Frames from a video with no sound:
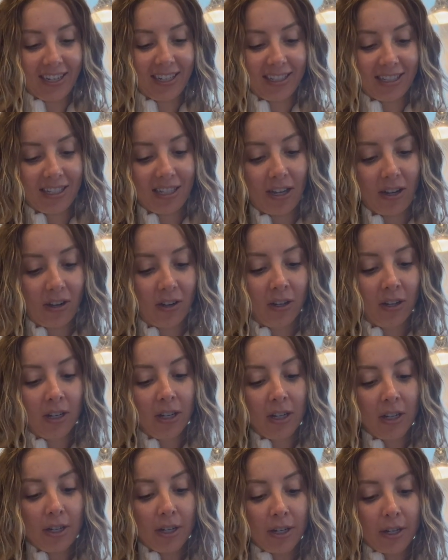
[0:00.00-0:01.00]
So
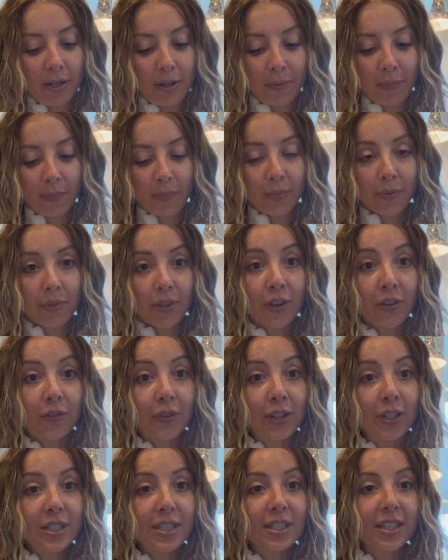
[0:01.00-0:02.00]
the
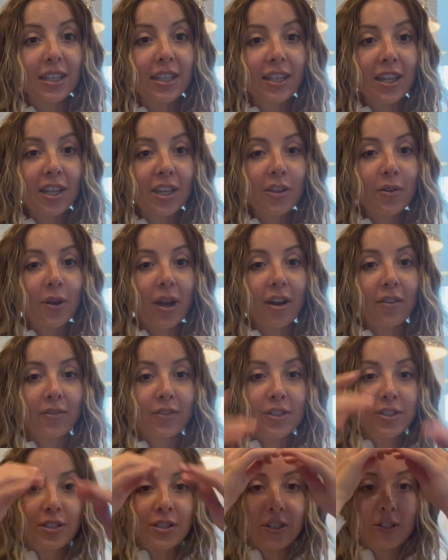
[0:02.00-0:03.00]
first thing that you have
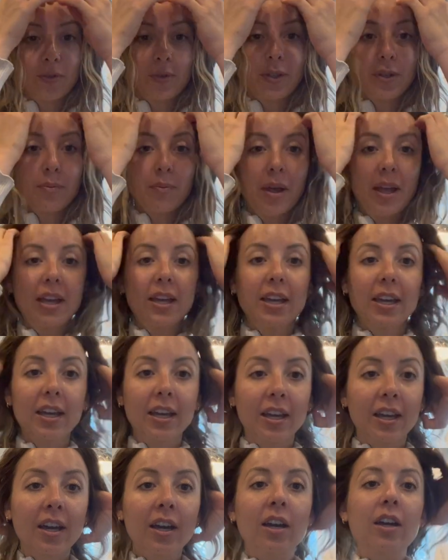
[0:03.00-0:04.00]
to do when
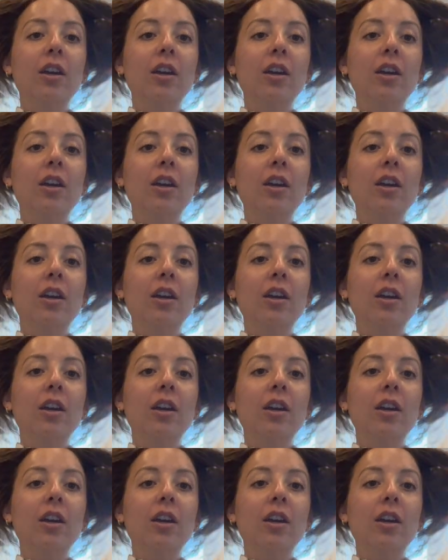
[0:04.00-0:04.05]
making